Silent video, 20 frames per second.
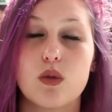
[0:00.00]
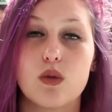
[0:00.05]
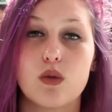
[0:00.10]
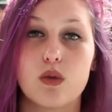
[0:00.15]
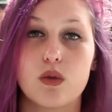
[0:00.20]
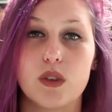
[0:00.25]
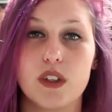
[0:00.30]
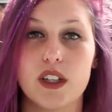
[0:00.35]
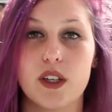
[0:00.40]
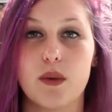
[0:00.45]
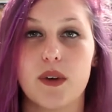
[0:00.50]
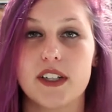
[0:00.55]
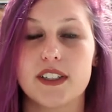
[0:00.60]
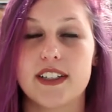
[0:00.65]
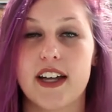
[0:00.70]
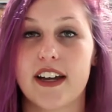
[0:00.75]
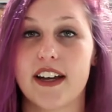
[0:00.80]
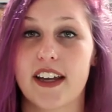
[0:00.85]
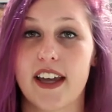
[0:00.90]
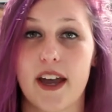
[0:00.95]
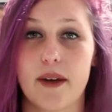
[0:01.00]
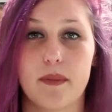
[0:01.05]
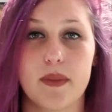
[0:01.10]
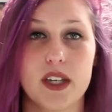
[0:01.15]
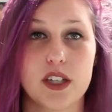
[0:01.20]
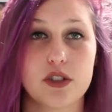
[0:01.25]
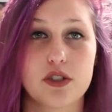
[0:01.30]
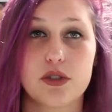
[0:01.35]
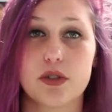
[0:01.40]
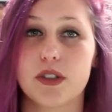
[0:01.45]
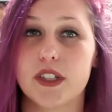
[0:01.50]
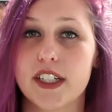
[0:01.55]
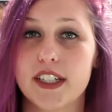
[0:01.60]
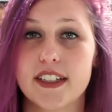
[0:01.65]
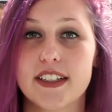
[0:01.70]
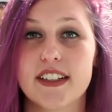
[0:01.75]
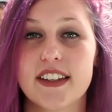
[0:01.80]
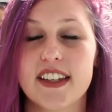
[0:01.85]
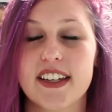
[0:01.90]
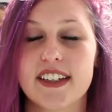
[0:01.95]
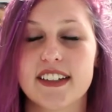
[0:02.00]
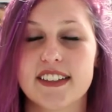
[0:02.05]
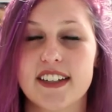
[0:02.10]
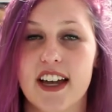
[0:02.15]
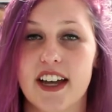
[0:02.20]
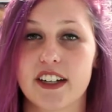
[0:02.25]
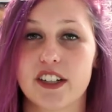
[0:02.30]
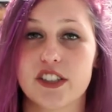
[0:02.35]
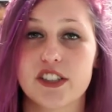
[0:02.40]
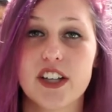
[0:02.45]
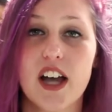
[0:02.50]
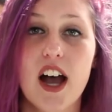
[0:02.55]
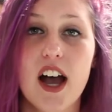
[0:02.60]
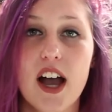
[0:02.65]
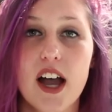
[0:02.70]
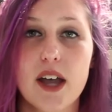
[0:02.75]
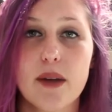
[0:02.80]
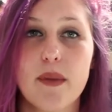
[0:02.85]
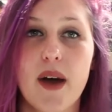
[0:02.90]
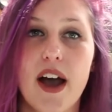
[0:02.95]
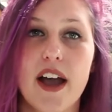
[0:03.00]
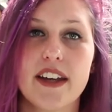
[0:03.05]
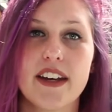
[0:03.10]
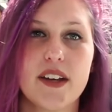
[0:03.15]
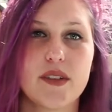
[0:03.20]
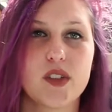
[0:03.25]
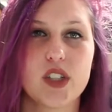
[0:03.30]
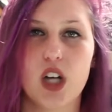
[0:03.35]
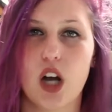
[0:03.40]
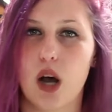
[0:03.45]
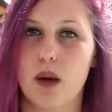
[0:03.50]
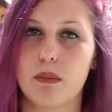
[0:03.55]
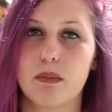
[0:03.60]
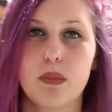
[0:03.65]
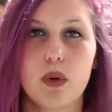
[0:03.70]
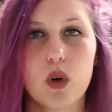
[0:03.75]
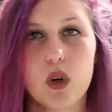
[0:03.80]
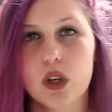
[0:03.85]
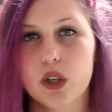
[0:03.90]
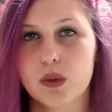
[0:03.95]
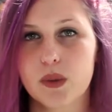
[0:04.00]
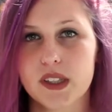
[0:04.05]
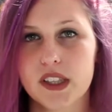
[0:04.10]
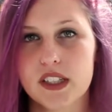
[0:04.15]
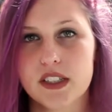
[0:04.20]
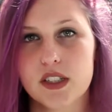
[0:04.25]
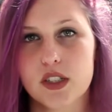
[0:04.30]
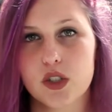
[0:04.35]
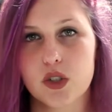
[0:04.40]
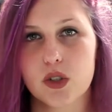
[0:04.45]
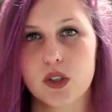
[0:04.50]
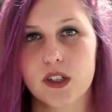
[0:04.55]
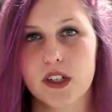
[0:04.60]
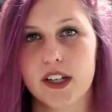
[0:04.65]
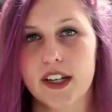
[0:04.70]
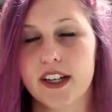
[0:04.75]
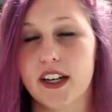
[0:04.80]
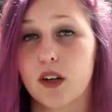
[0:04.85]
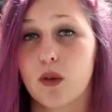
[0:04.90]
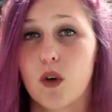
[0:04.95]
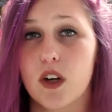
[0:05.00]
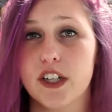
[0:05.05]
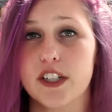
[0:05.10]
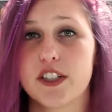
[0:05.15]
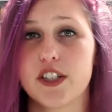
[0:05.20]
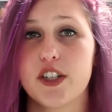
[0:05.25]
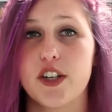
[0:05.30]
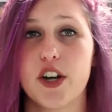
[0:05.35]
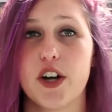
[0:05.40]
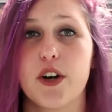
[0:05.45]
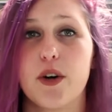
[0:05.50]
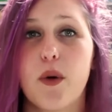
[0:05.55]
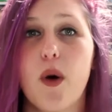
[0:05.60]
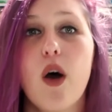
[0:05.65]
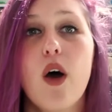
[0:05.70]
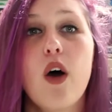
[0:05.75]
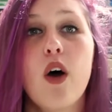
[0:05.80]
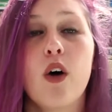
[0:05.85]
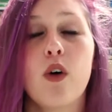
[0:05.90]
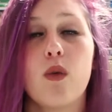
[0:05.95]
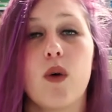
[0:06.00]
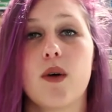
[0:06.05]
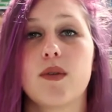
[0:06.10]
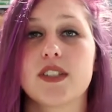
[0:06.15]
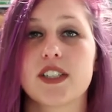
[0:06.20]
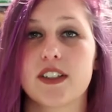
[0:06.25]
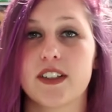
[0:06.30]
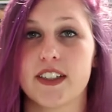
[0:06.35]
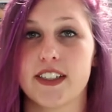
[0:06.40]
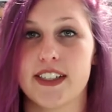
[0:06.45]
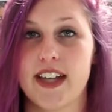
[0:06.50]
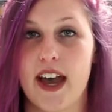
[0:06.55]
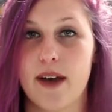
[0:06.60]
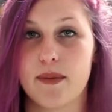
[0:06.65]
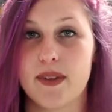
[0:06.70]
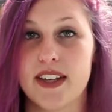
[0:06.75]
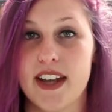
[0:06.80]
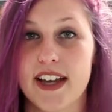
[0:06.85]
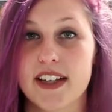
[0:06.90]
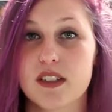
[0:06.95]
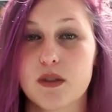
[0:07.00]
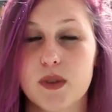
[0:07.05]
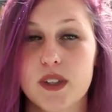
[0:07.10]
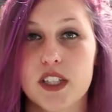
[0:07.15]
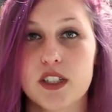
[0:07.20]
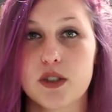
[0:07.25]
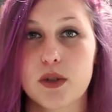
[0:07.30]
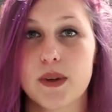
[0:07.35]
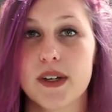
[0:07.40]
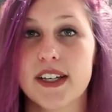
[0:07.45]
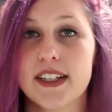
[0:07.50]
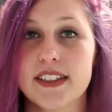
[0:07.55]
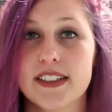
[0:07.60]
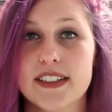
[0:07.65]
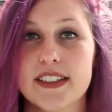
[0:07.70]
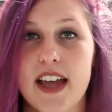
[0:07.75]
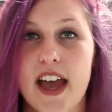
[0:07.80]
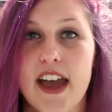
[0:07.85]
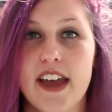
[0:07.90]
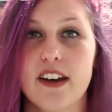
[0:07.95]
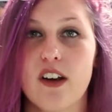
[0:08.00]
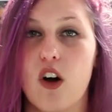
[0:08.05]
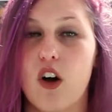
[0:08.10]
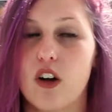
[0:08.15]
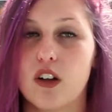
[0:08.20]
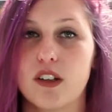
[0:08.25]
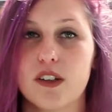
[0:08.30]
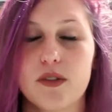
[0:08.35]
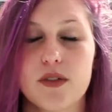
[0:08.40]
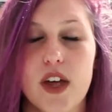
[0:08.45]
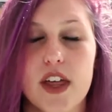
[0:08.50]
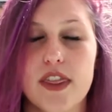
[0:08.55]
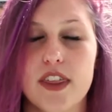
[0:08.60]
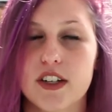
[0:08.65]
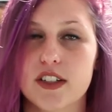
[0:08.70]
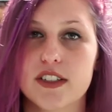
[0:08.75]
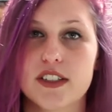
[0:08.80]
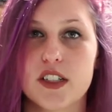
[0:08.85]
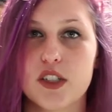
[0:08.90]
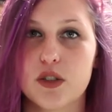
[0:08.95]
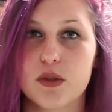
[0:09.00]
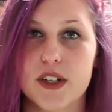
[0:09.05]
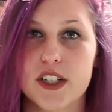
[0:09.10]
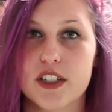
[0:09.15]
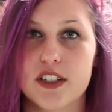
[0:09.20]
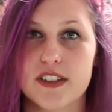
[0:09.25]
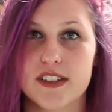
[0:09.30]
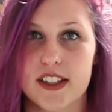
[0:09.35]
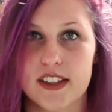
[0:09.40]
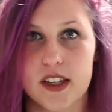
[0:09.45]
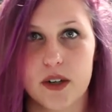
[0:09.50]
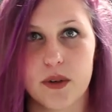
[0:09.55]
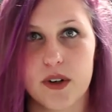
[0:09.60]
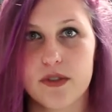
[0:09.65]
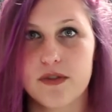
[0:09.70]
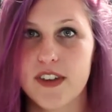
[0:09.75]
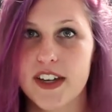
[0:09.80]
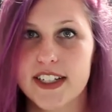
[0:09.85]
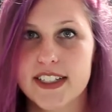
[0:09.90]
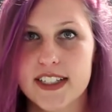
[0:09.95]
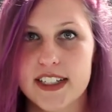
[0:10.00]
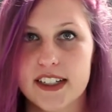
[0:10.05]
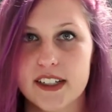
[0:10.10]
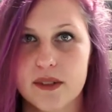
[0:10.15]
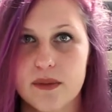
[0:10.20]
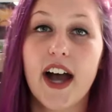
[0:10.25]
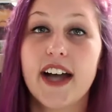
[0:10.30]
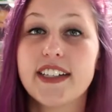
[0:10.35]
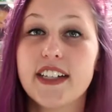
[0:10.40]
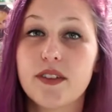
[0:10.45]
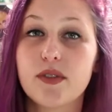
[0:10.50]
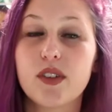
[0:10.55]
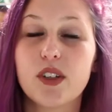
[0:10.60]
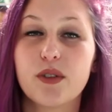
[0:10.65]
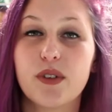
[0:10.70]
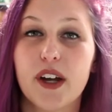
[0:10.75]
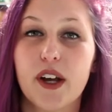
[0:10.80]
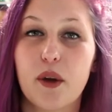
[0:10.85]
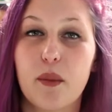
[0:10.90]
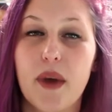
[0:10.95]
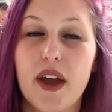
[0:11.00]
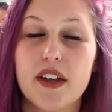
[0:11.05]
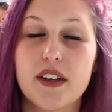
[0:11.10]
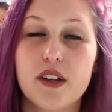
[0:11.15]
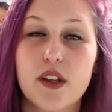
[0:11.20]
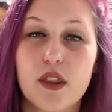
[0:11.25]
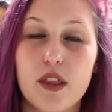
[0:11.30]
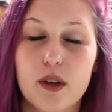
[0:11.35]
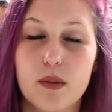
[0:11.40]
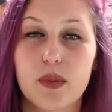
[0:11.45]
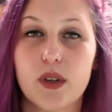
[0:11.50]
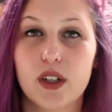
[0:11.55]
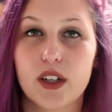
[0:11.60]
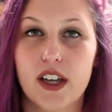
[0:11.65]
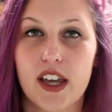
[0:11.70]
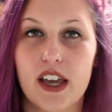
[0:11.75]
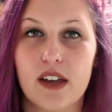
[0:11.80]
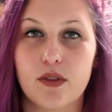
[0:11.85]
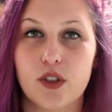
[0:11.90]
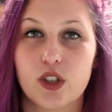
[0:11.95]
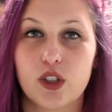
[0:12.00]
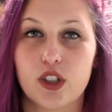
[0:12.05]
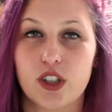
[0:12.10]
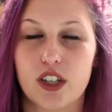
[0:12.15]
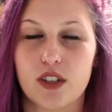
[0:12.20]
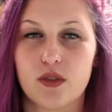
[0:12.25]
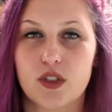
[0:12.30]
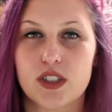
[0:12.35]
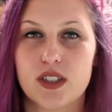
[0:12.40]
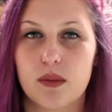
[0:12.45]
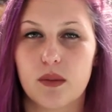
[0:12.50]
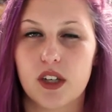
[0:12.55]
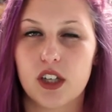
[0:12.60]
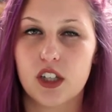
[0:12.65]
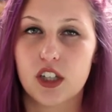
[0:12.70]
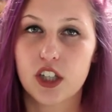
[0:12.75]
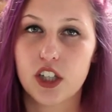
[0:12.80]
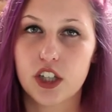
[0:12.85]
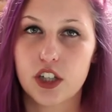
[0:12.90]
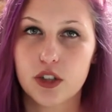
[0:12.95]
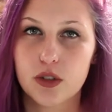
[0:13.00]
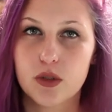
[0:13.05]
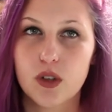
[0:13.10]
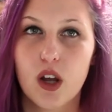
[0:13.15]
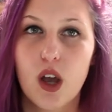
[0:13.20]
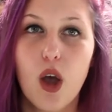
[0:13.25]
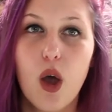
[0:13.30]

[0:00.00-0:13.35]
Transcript: really well done. It kept me intrigued the entire time. I never got bored with the story and I wanted to know what was going to happen next with the twins and all of their situations that they were facing. I definitely recommend the book if you're looking for something cute